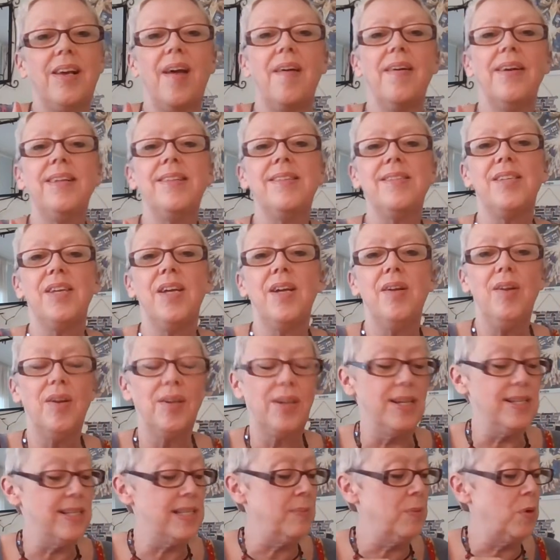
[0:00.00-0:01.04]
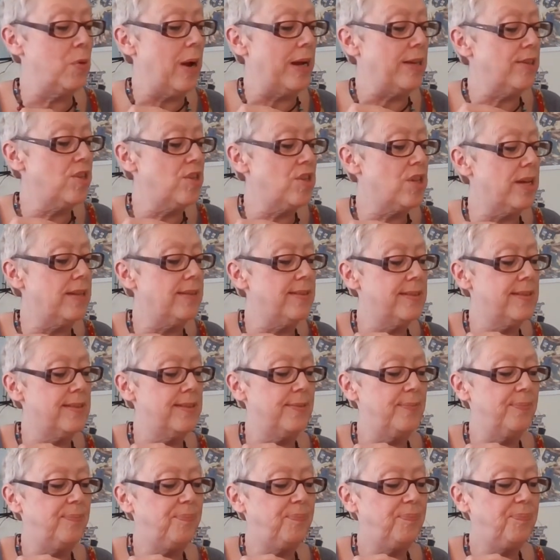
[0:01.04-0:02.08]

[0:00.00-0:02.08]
going to look at some questions.